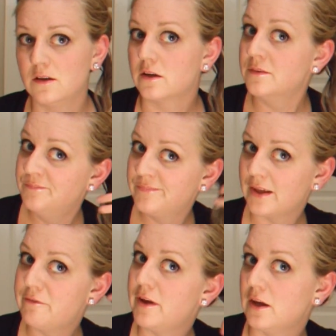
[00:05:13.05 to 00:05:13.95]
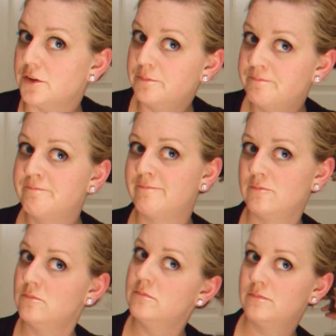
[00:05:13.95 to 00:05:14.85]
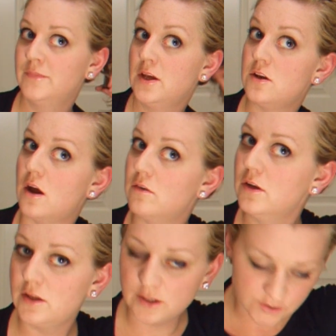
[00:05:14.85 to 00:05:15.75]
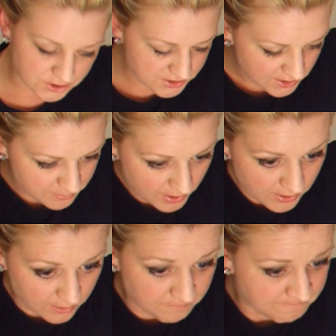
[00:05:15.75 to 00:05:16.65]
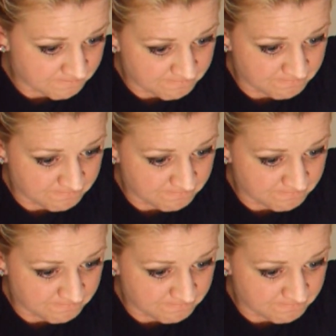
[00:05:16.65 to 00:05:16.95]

Look, I failed. Not really, just stick it back in.